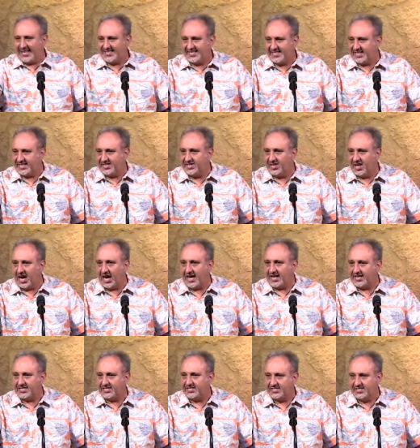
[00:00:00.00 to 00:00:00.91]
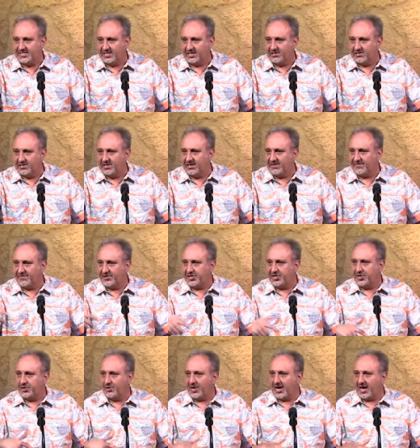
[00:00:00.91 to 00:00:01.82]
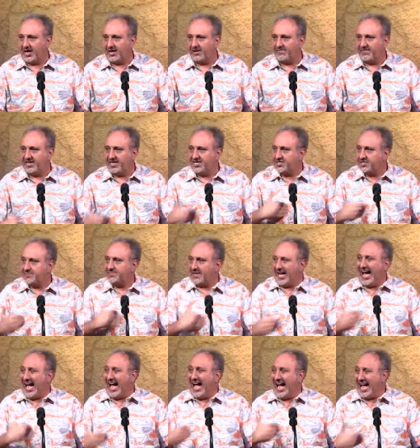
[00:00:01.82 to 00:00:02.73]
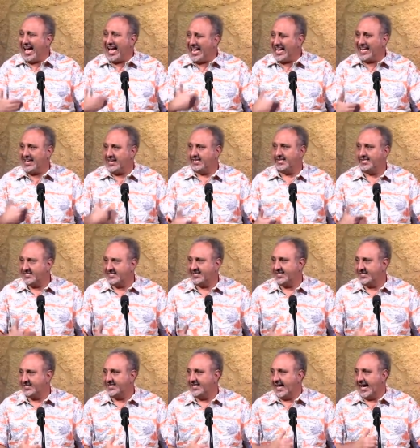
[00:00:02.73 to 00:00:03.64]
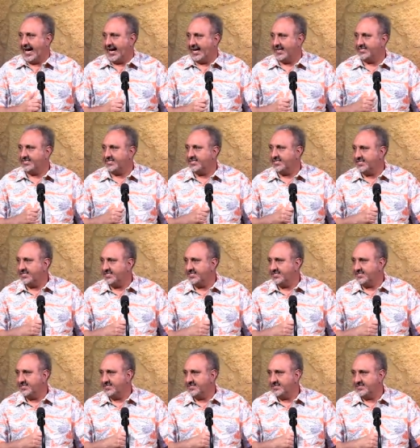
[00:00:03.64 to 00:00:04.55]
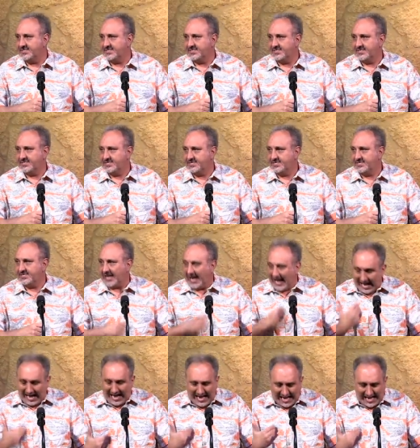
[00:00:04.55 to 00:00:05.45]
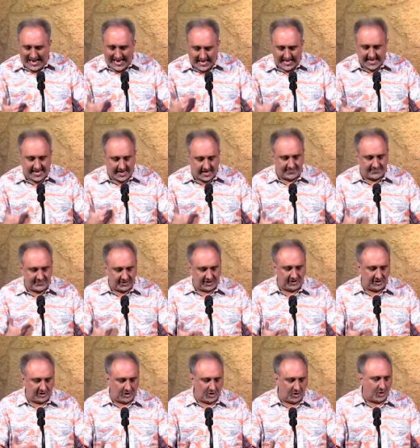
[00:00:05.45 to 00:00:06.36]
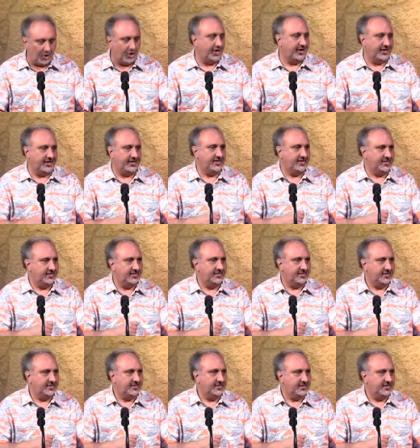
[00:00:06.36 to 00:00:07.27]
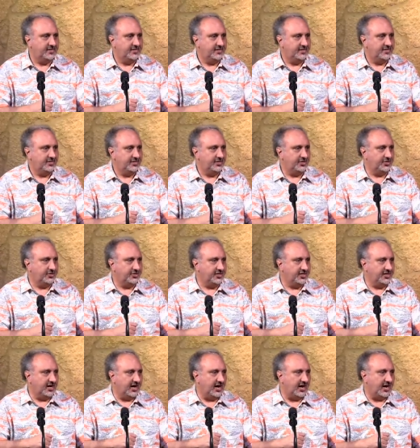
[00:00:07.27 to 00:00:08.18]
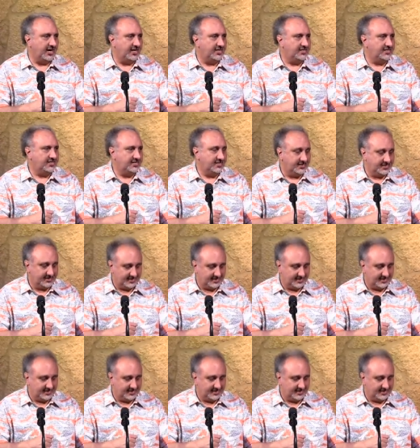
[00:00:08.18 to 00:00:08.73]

That did not deliver you out of Egypt. I did that. I am the Lord your God.